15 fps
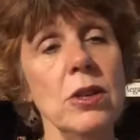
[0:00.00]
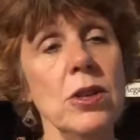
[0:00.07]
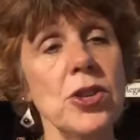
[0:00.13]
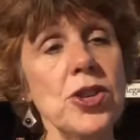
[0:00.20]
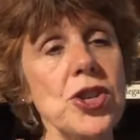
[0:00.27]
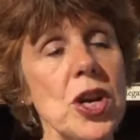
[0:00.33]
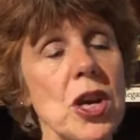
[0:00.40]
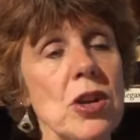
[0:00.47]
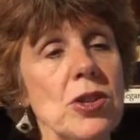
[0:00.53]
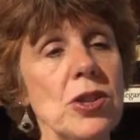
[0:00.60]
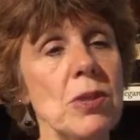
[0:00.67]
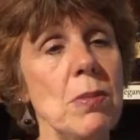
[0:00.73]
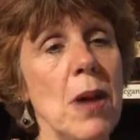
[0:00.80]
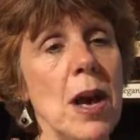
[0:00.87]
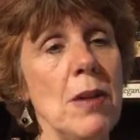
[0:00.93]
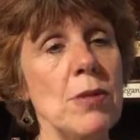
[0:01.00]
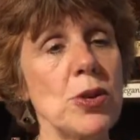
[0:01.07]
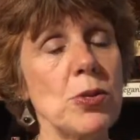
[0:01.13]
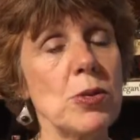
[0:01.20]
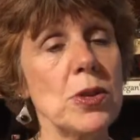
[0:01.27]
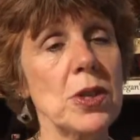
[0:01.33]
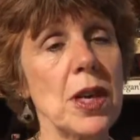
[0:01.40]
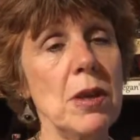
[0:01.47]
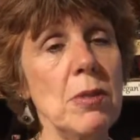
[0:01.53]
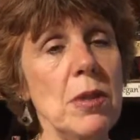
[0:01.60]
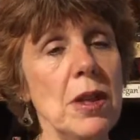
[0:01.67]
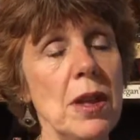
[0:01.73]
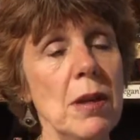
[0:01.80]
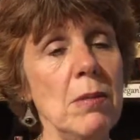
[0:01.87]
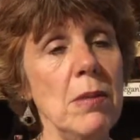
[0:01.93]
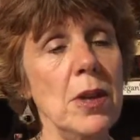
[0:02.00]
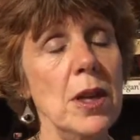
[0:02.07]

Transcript: share some Irish whiskey with them.